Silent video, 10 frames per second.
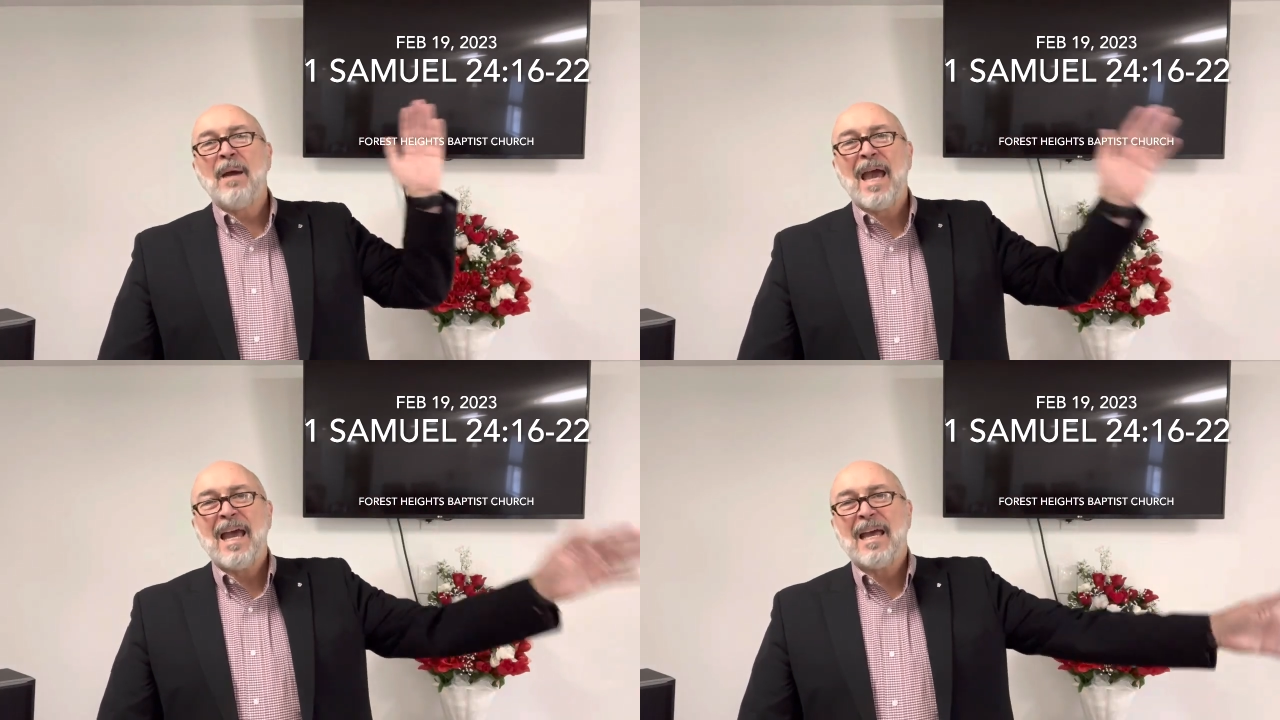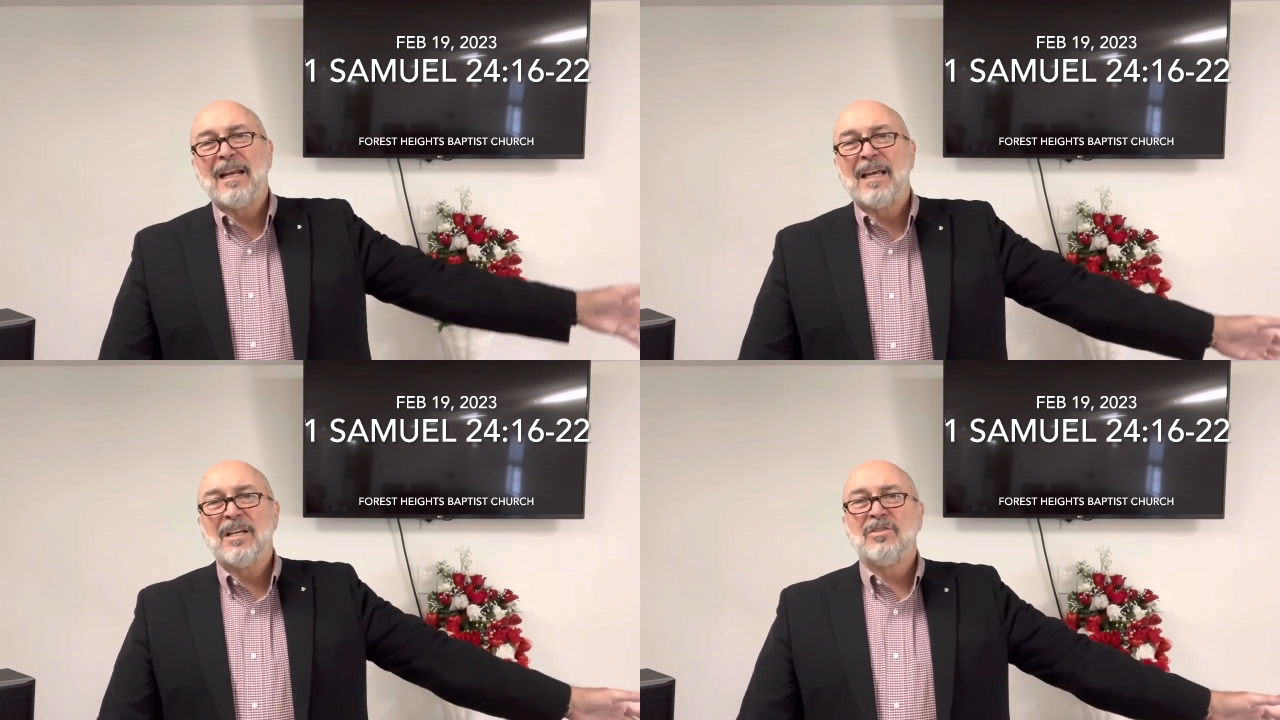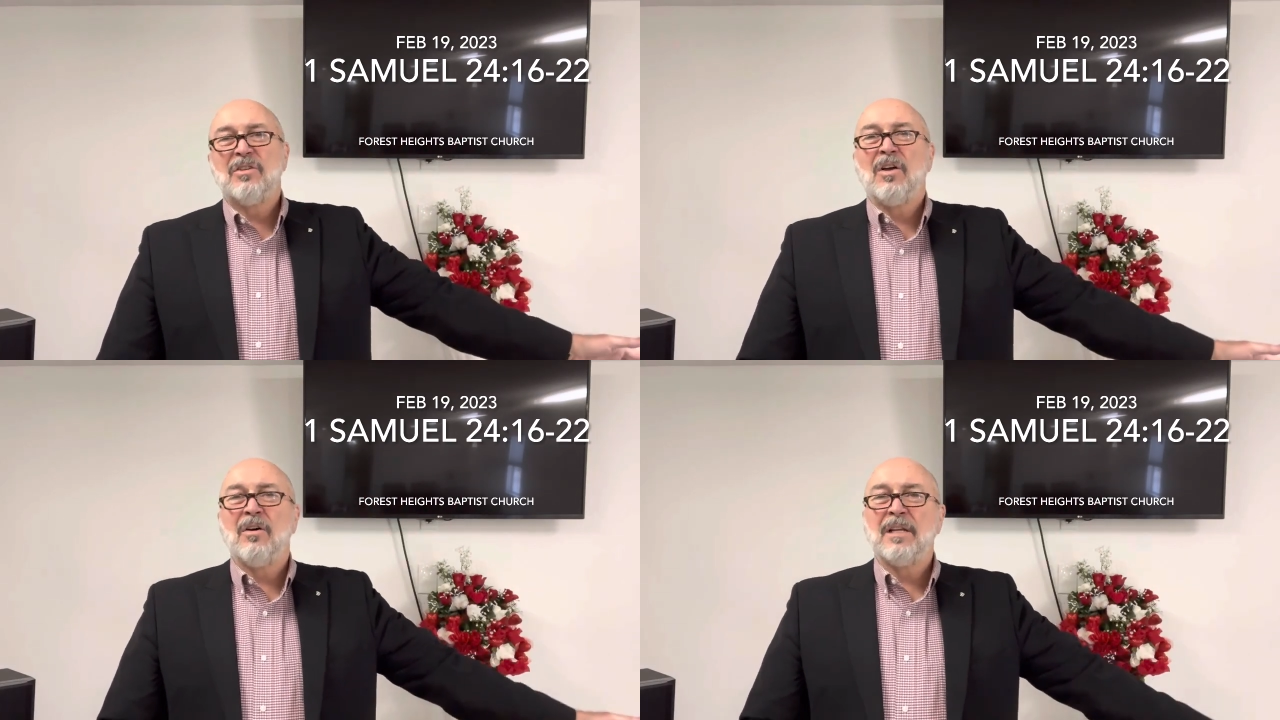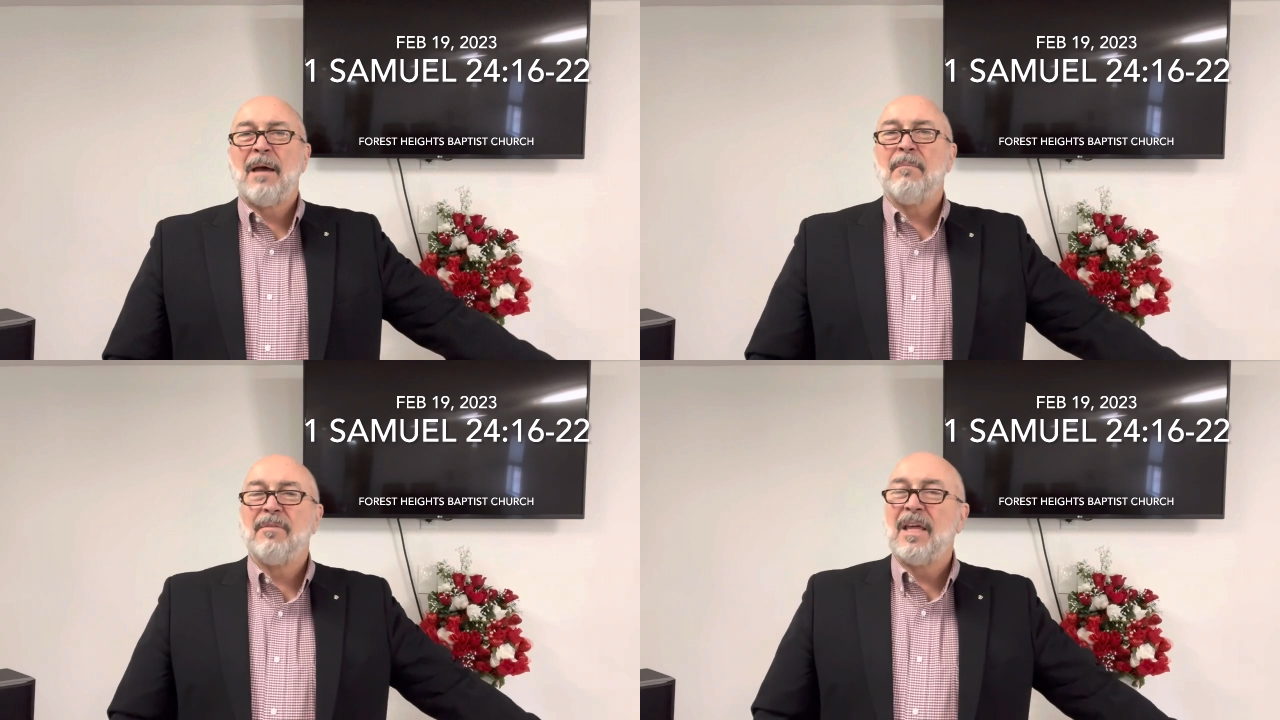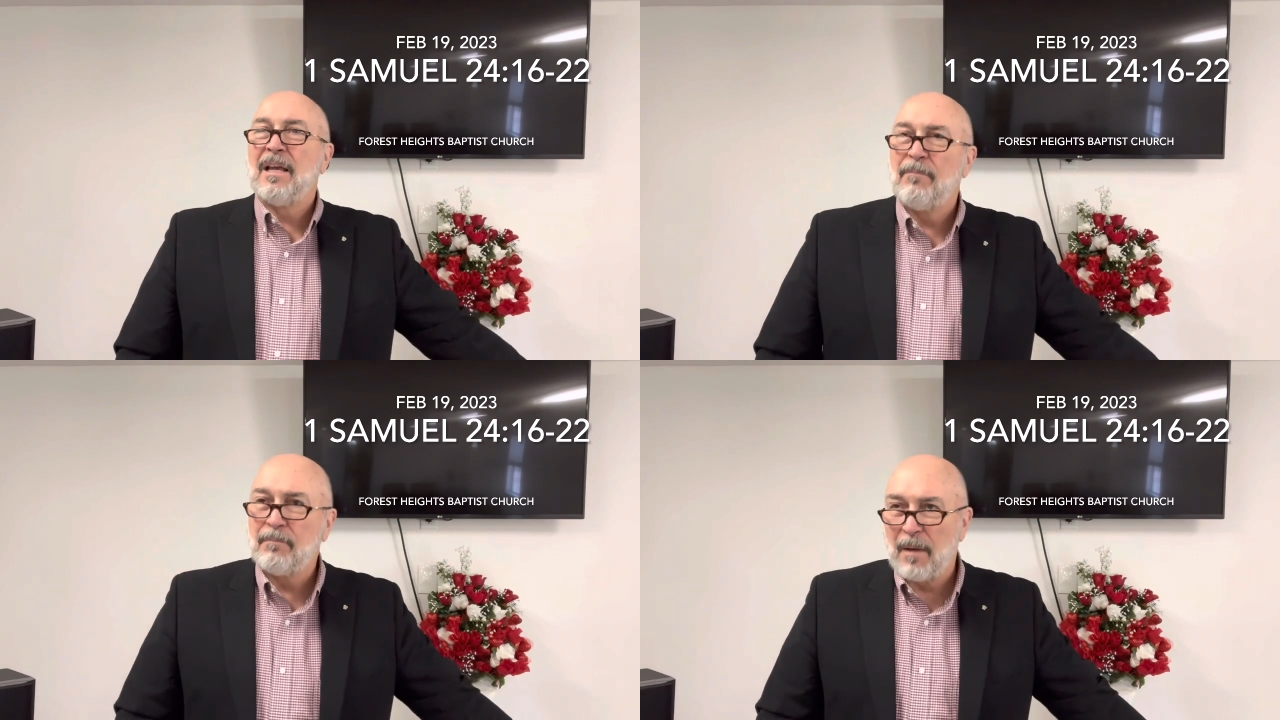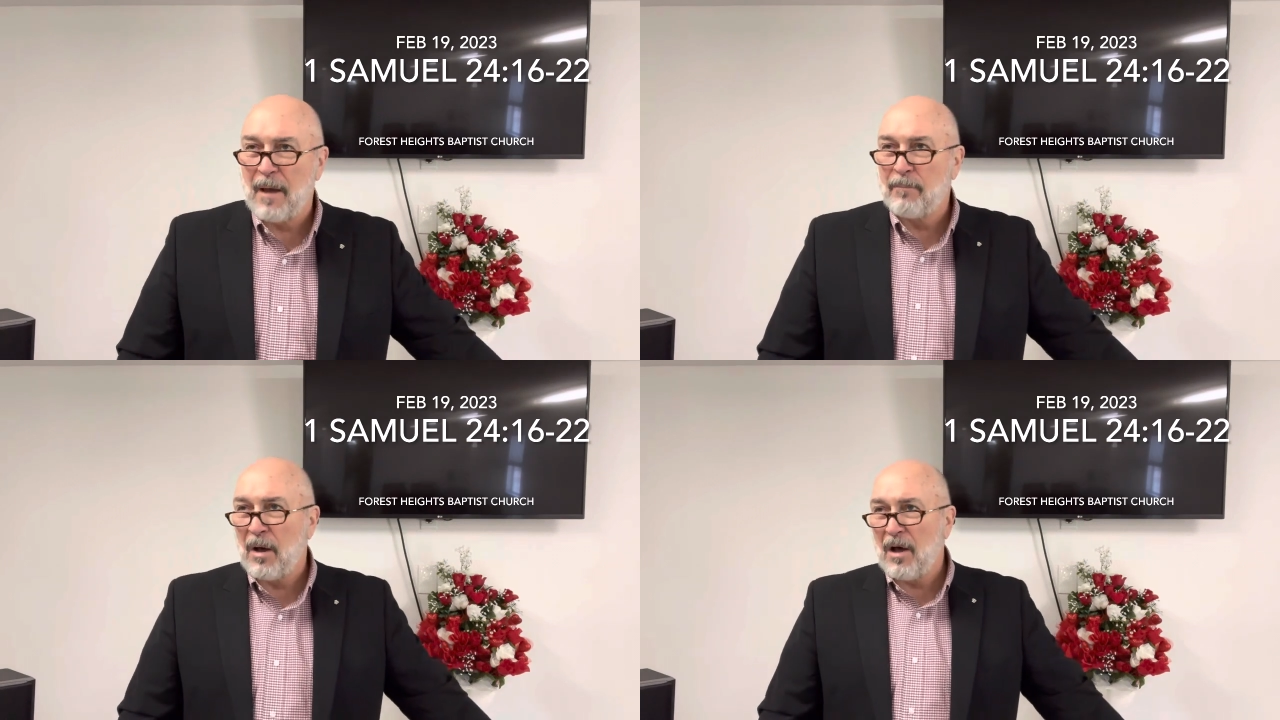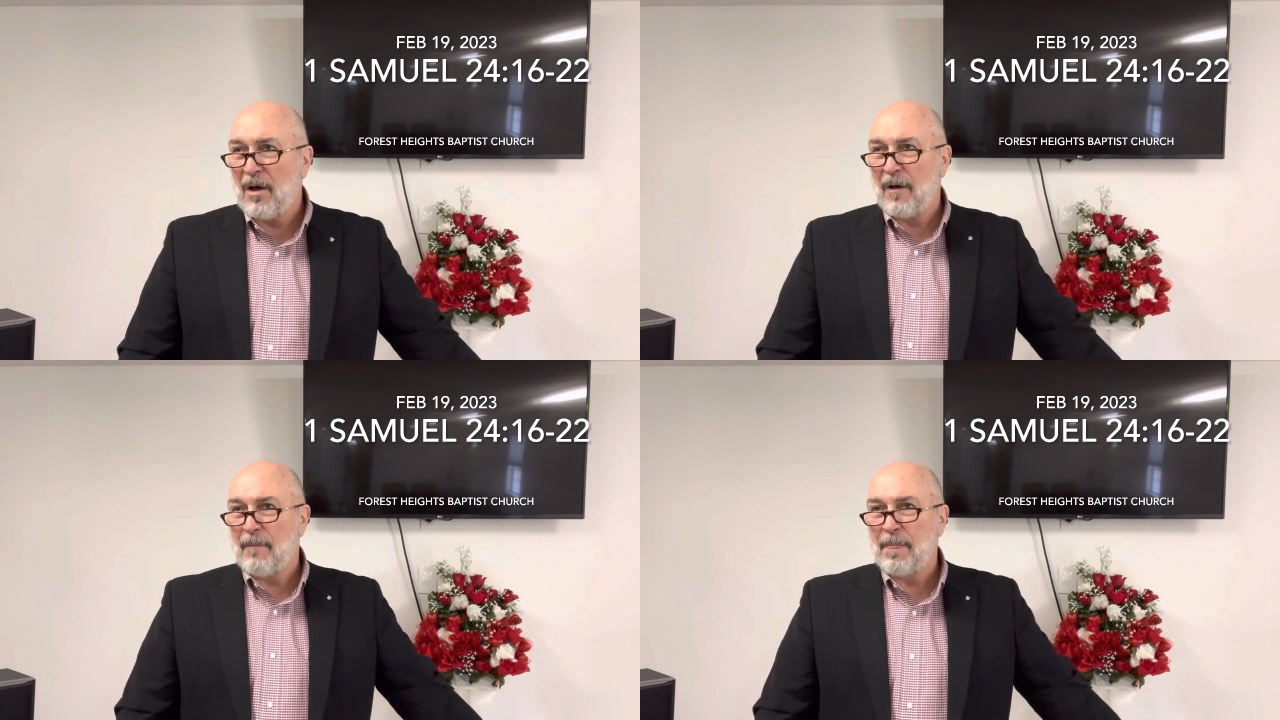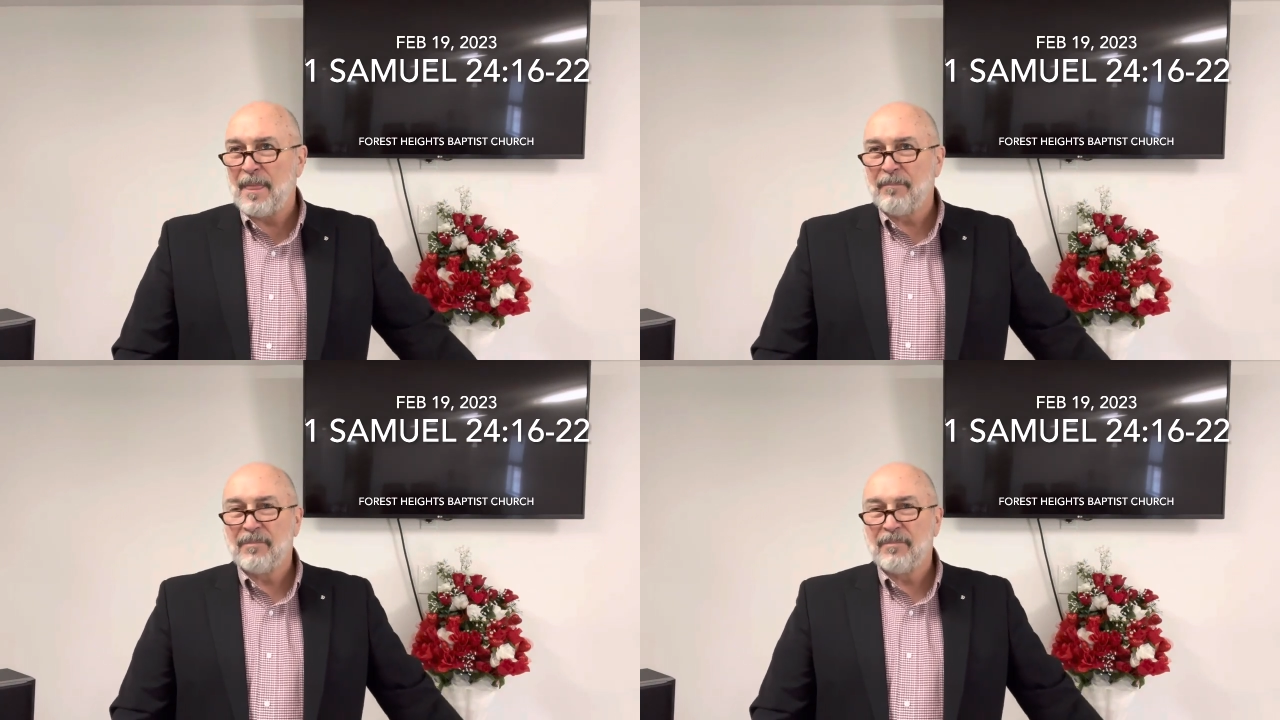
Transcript: bad against you the whole time. Think of, of Paul.